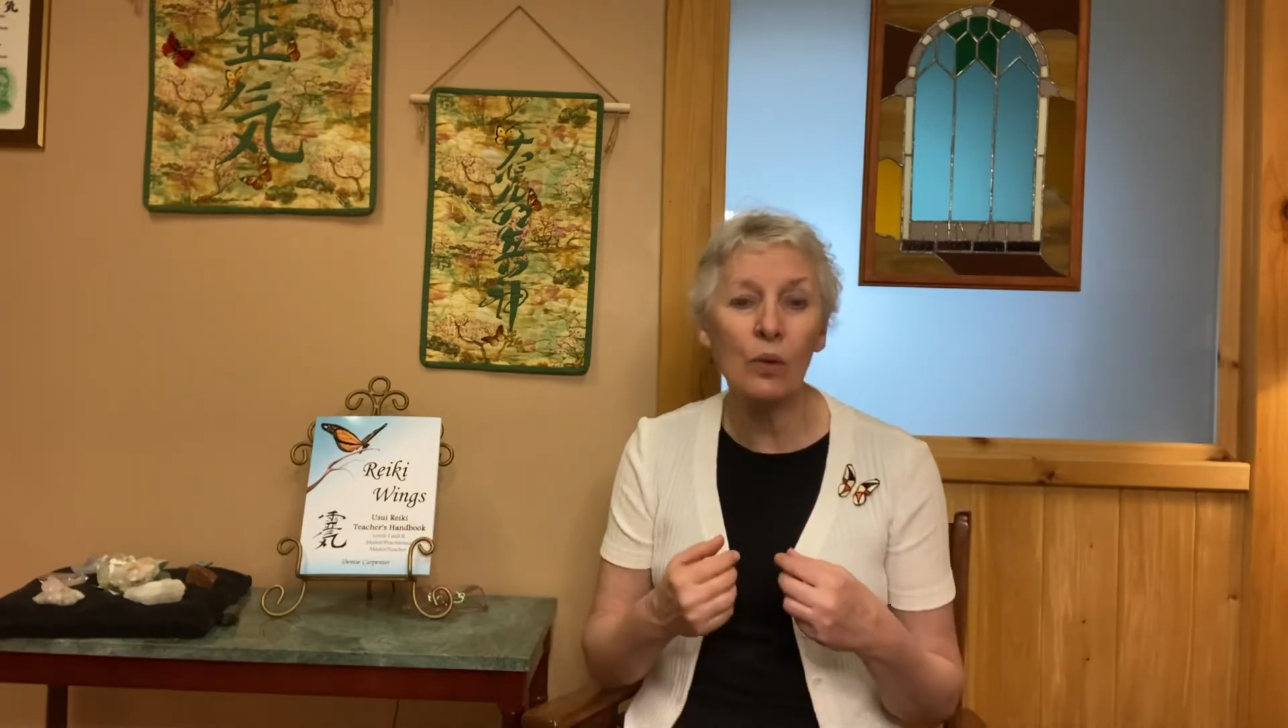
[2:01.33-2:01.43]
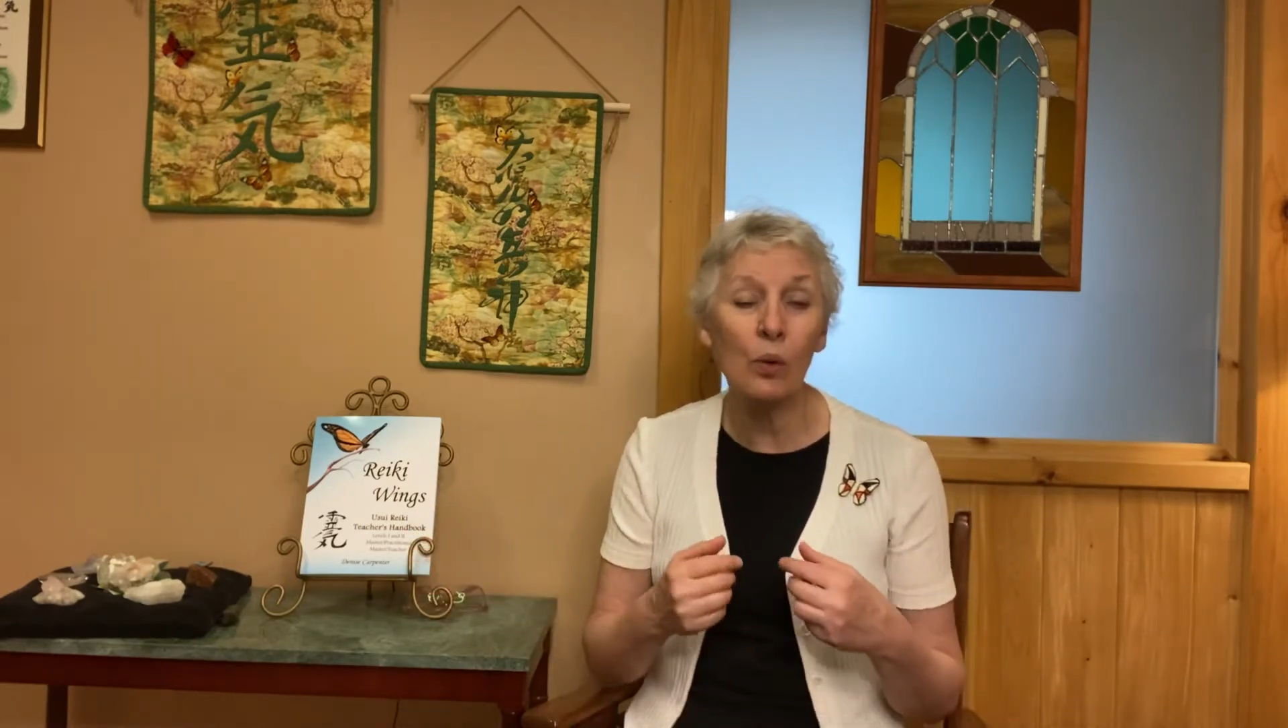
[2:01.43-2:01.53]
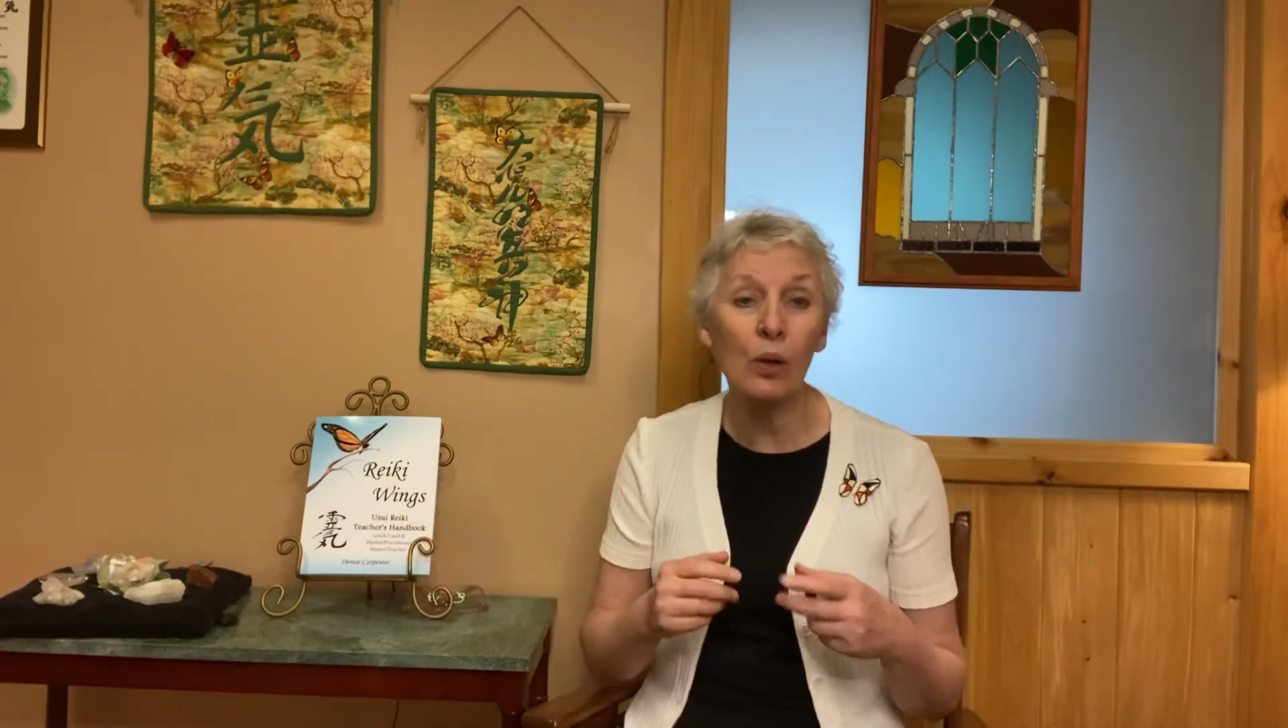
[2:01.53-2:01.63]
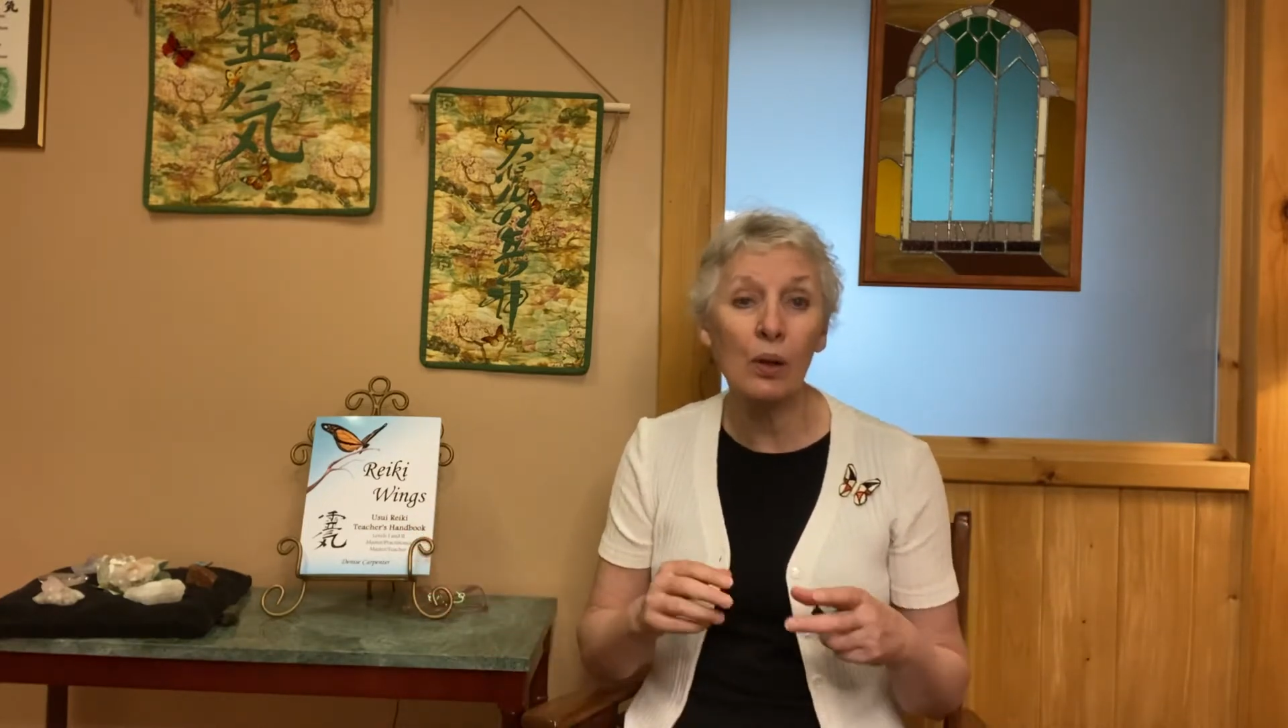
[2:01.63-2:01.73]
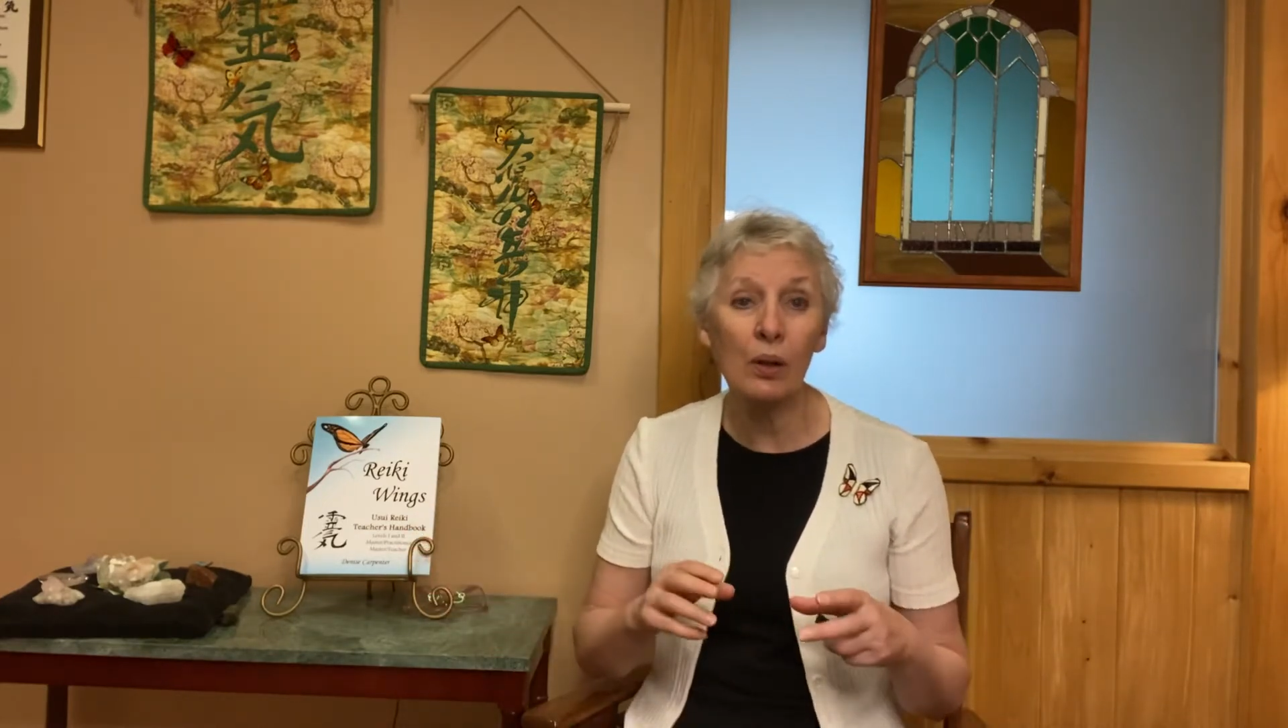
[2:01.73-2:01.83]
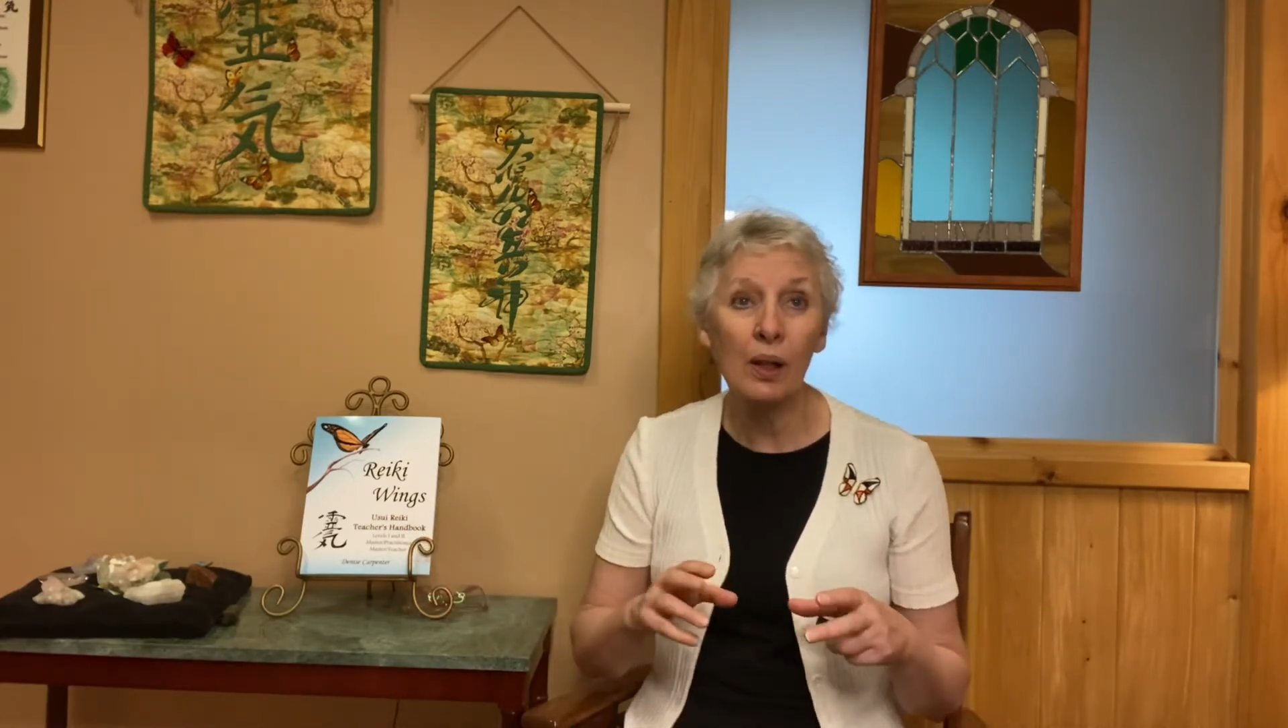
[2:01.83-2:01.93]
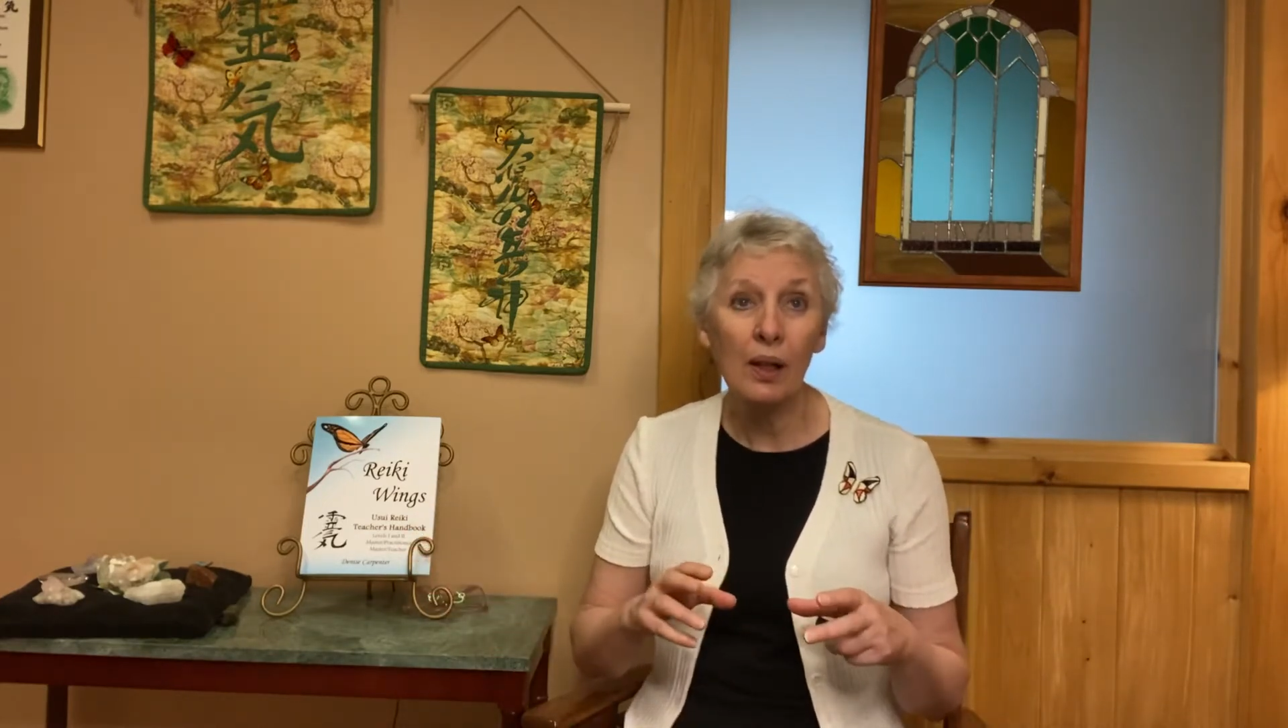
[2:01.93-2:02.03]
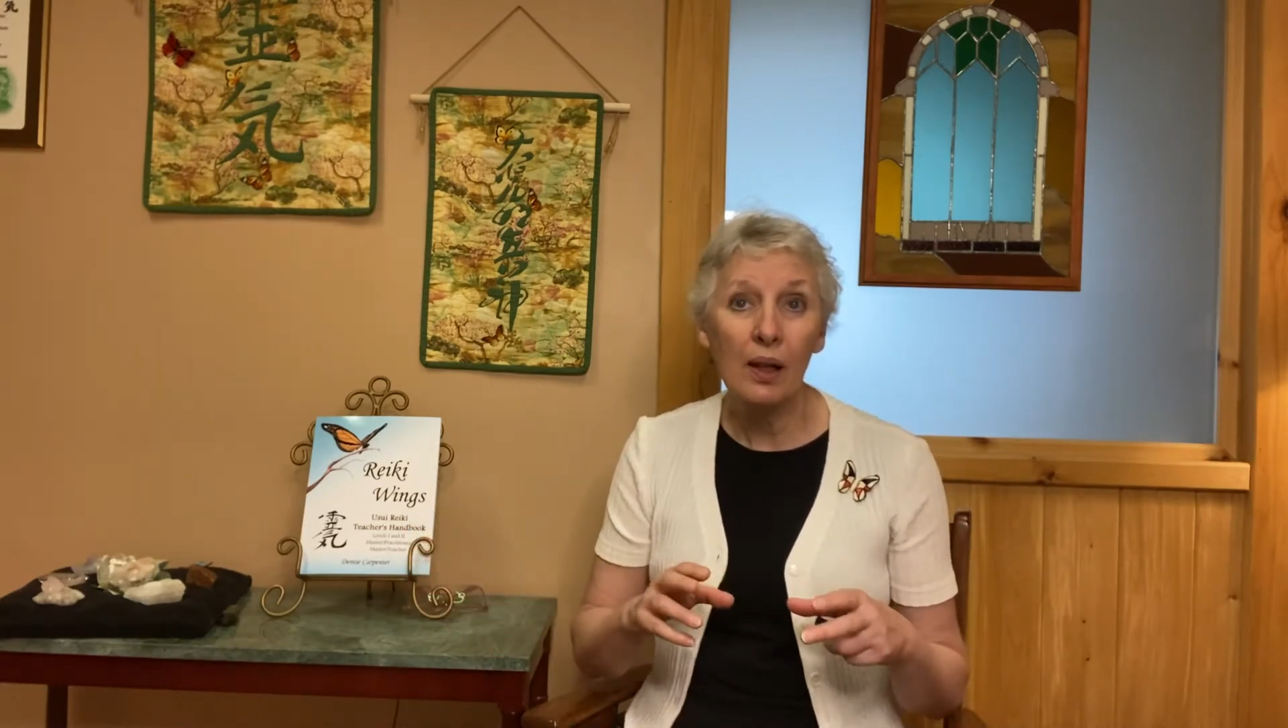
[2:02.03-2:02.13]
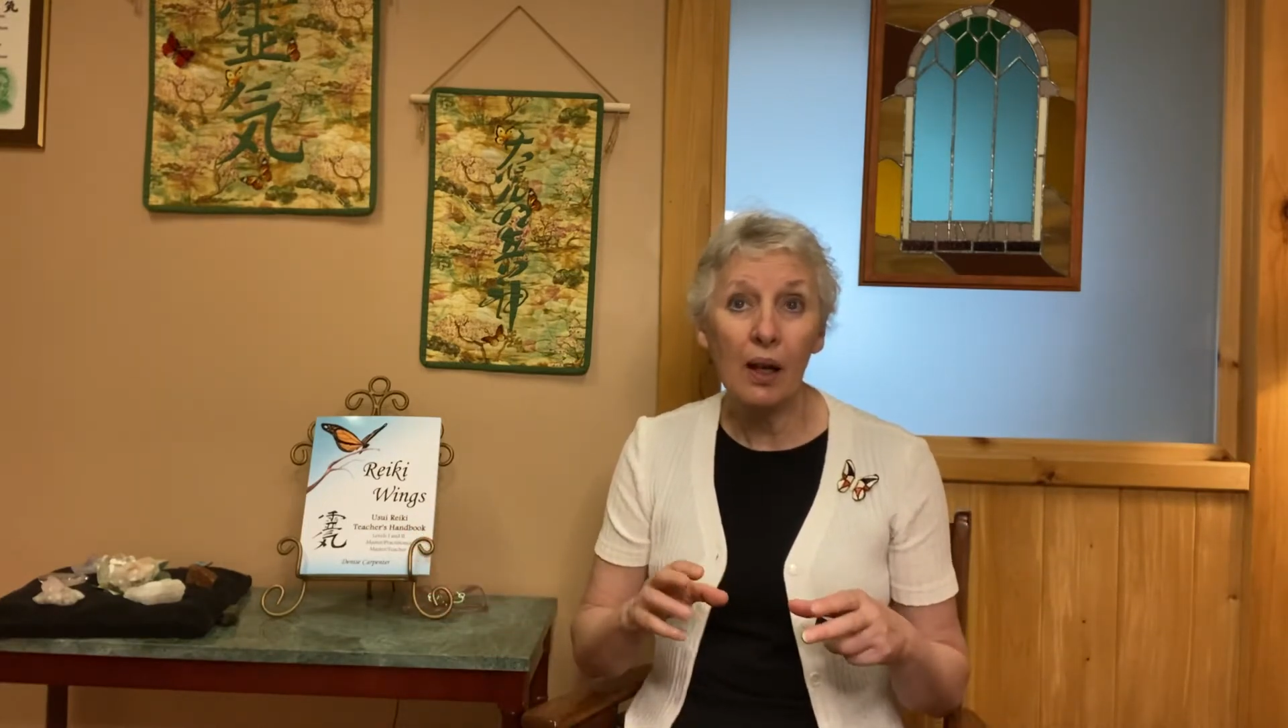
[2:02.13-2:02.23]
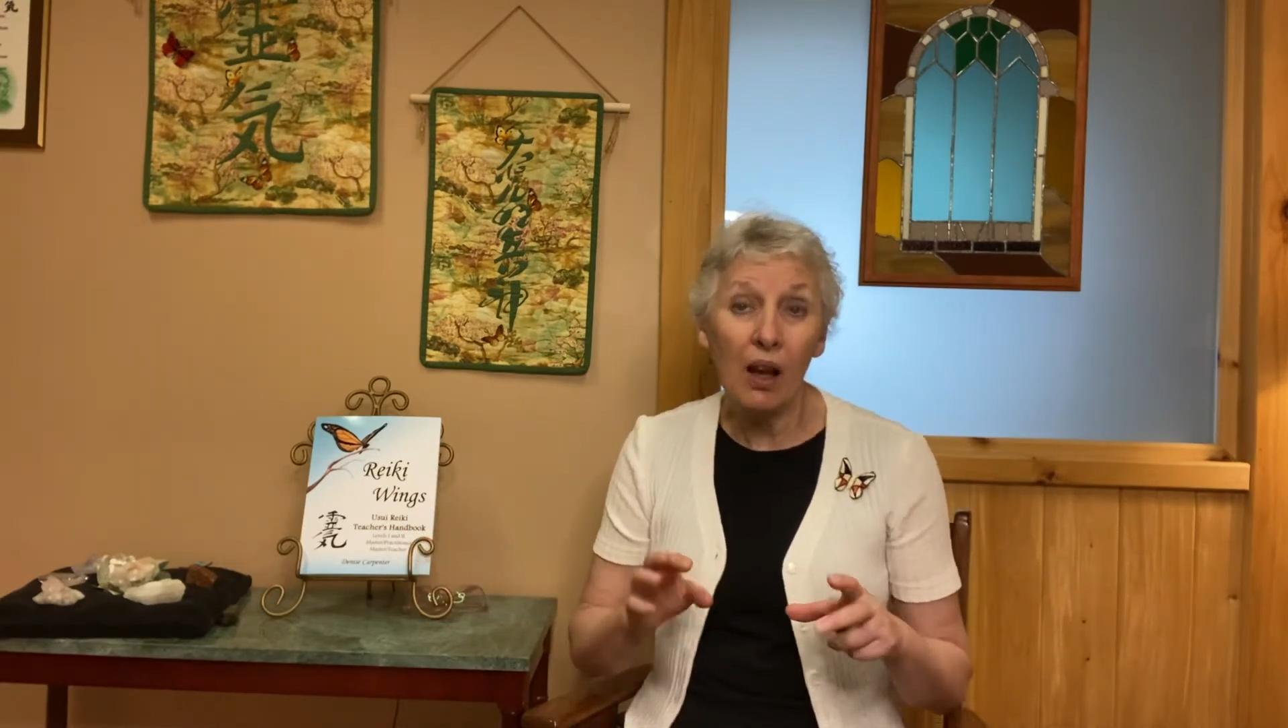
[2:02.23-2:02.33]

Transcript: or a